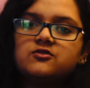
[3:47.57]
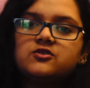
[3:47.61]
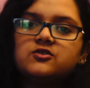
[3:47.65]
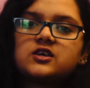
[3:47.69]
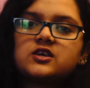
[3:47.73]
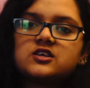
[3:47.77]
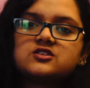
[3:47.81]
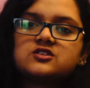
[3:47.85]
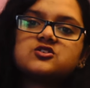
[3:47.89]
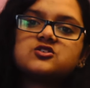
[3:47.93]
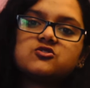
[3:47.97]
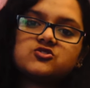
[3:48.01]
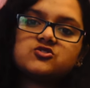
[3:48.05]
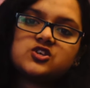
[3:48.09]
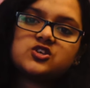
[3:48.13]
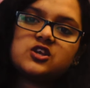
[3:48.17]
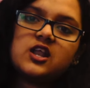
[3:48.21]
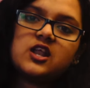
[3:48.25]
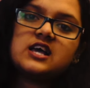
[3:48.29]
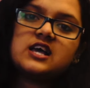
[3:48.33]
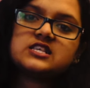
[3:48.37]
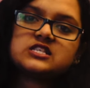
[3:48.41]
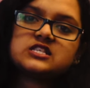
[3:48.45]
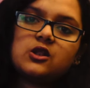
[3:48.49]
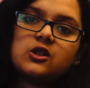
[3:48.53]
you can
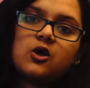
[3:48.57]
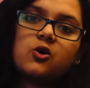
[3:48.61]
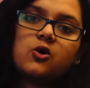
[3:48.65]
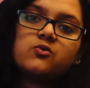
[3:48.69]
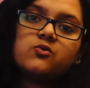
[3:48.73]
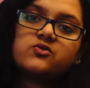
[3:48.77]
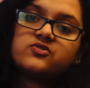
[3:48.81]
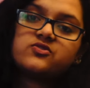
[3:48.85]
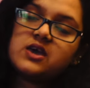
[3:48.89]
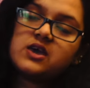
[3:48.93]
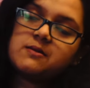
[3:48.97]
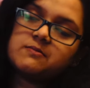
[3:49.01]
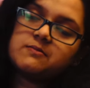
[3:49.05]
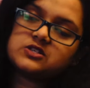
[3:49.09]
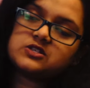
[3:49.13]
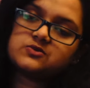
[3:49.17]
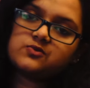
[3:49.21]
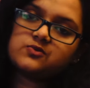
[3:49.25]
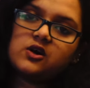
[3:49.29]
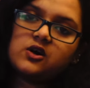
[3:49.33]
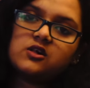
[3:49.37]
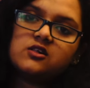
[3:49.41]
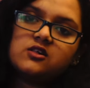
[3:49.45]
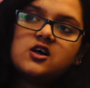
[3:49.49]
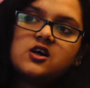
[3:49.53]
socialize a lot with them
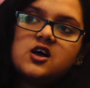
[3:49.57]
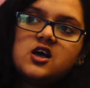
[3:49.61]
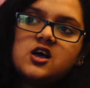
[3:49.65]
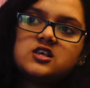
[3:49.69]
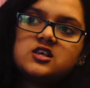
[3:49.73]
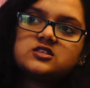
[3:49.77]
as well.